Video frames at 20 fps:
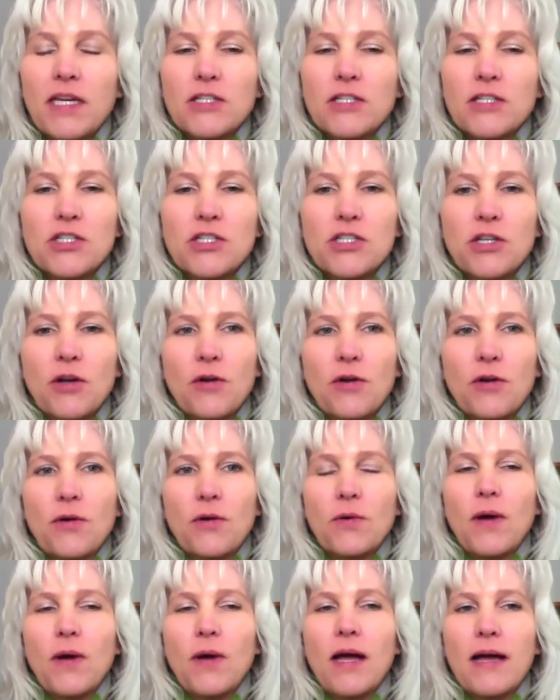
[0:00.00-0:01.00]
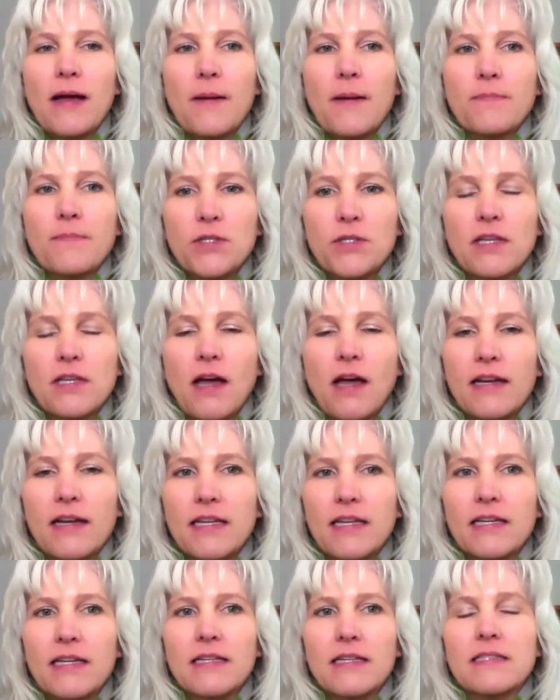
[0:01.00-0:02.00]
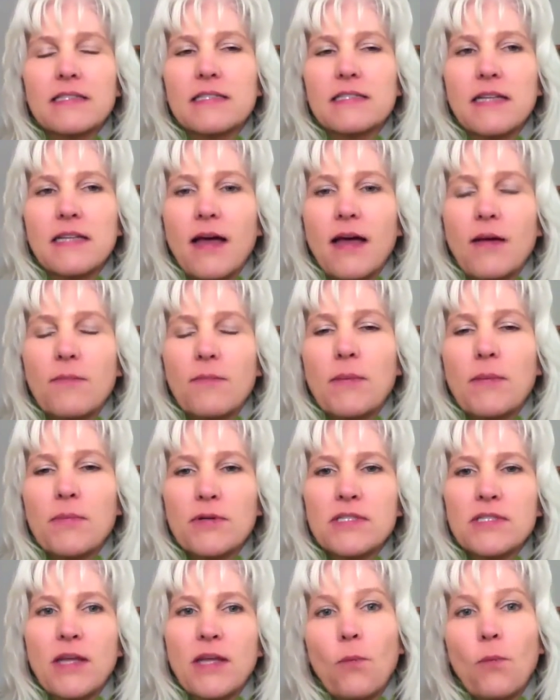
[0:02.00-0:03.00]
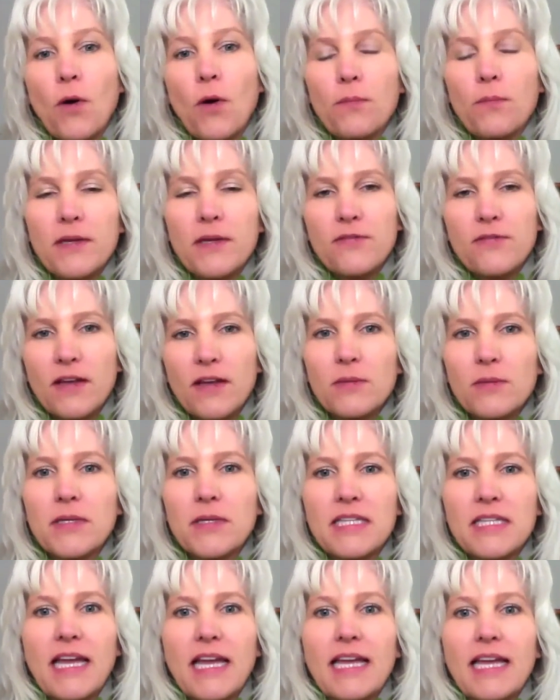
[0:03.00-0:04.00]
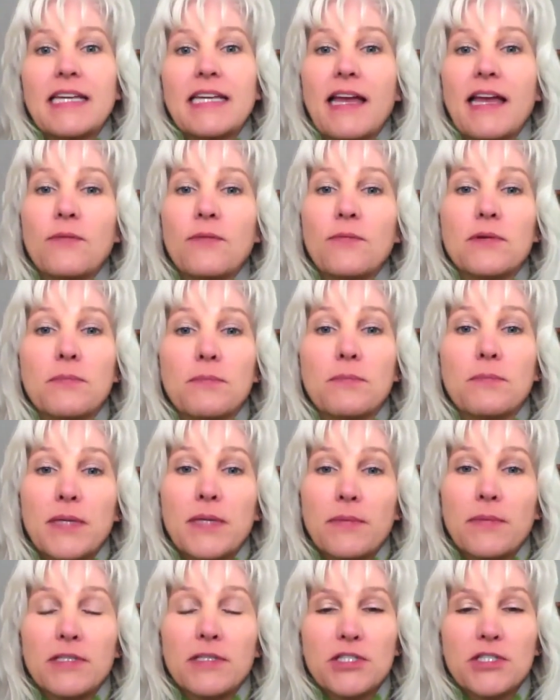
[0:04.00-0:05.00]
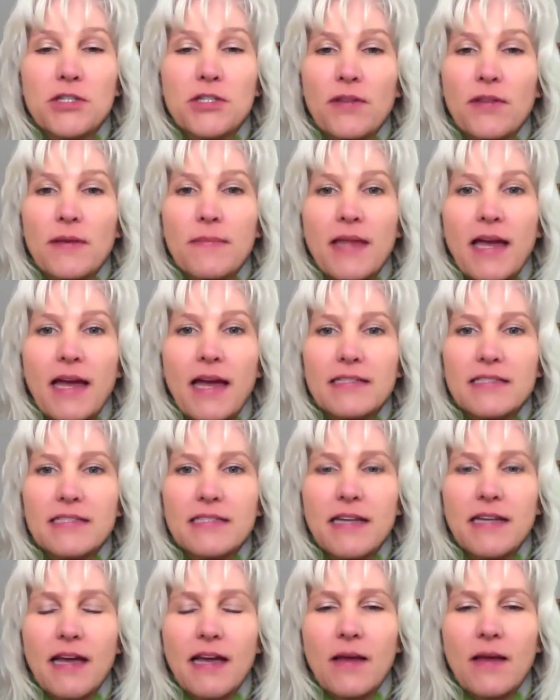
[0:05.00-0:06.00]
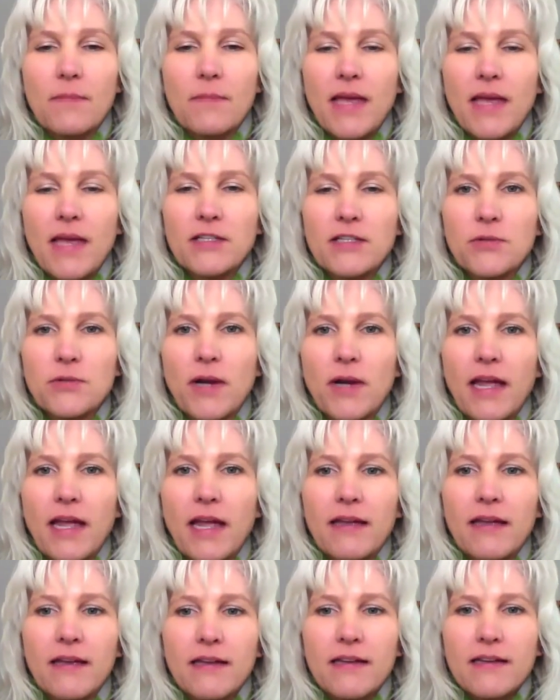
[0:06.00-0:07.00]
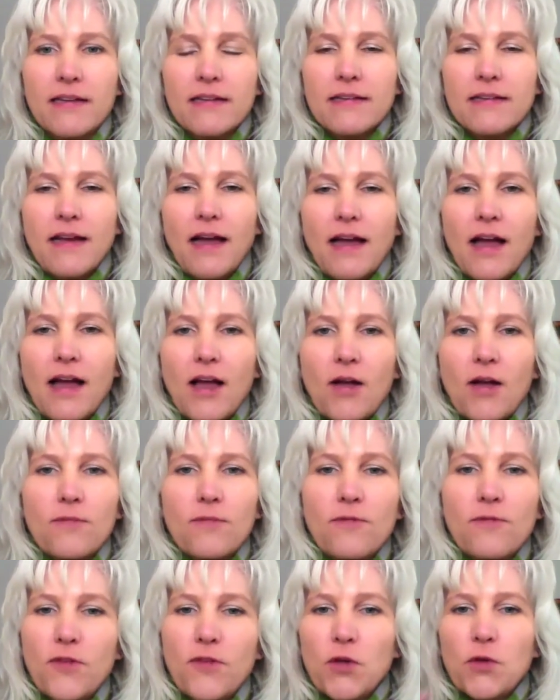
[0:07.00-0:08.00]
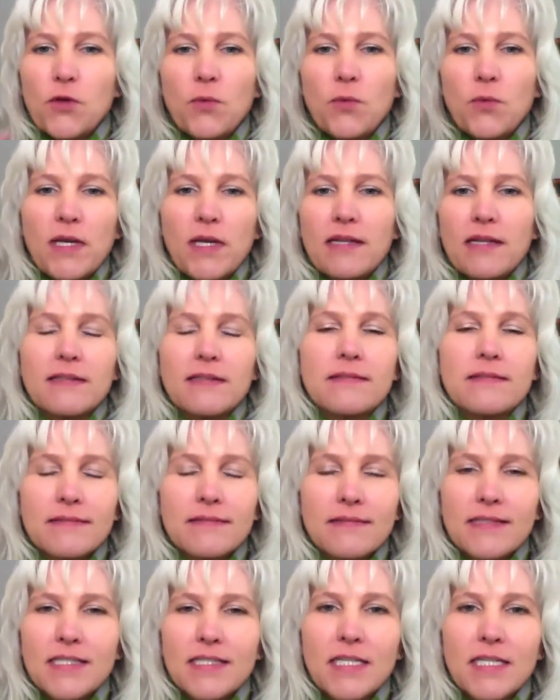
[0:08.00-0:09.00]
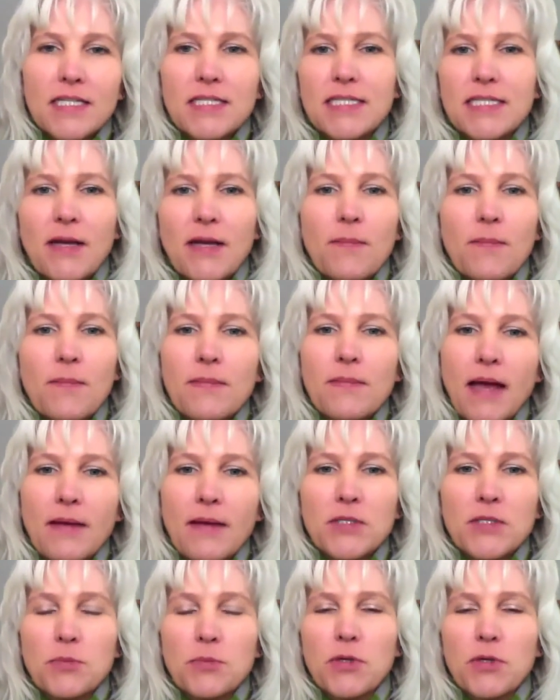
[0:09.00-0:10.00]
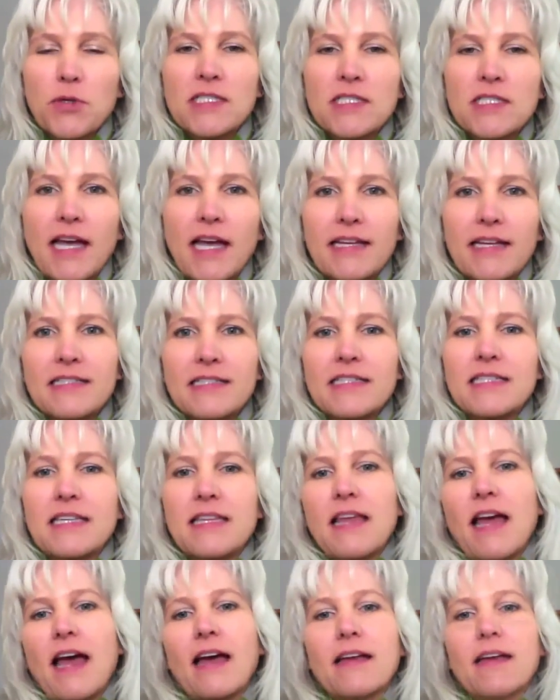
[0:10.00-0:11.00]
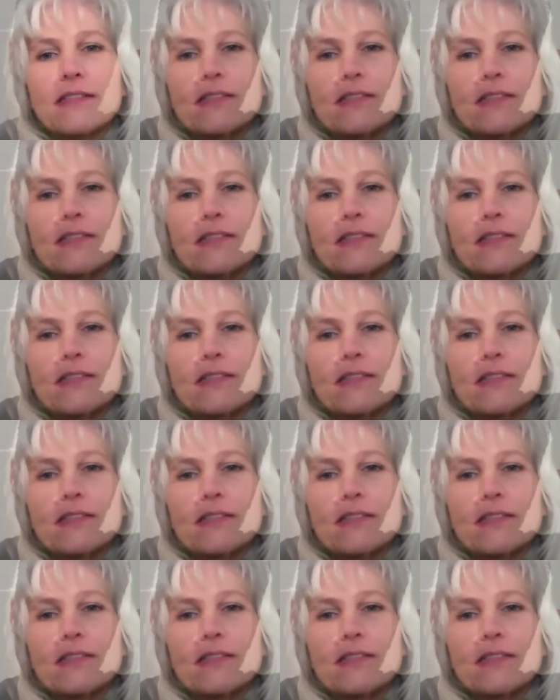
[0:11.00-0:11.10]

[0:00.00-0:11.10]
can show to the audience members that won't be available at the ADA, we'll be able to show them that X-ray viewing system. I'm super excited to see that.